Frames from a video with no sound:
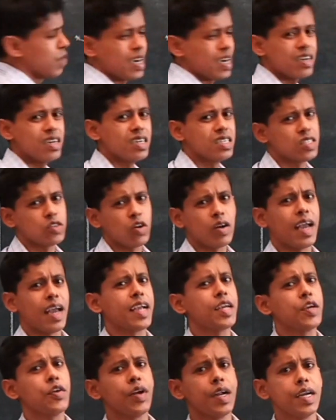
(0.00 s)
matter, it is not
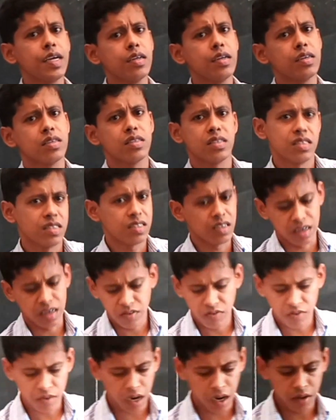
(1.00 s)
accurate, just a
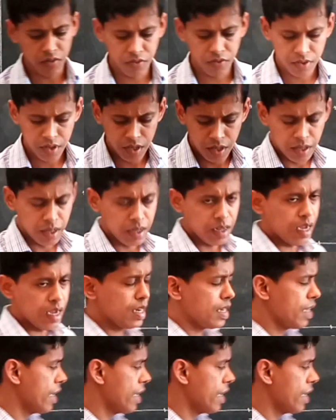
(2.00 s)
rough graph. And